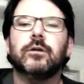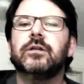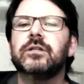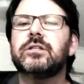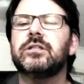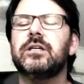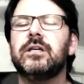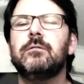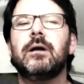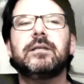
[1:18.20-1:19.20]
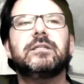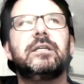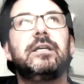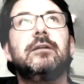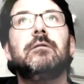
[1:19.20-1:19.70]
Do you see what I
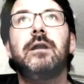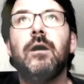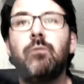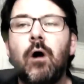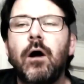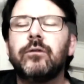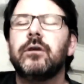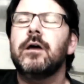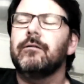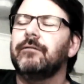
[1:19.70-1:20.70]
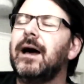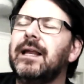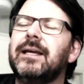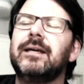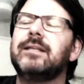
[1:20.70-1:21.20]
see when I walk through the
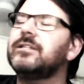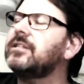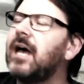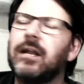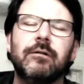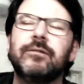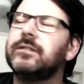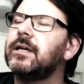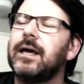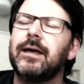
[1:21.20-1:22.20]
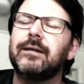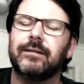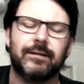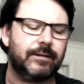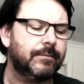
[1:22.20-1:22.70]
valley of the shadow of death?
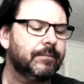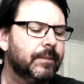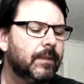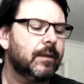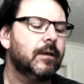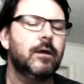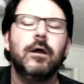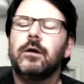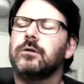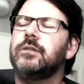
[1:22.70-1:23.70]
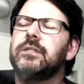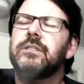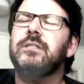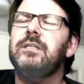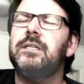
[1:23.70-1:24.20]
Do you
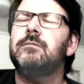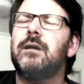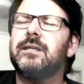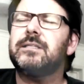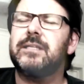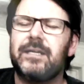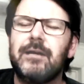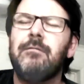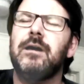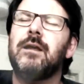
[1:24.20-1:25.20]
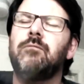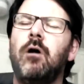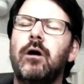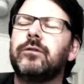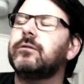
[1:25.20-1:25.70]
see what I see when I
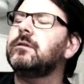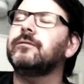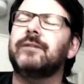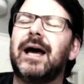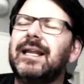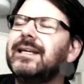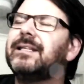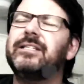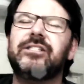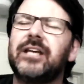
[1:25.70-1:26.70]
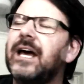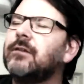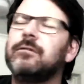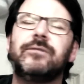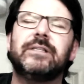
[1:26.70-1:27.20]
walk through the valley of the
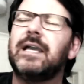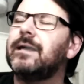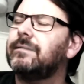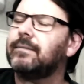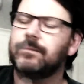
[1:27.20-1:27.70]
shadow of death?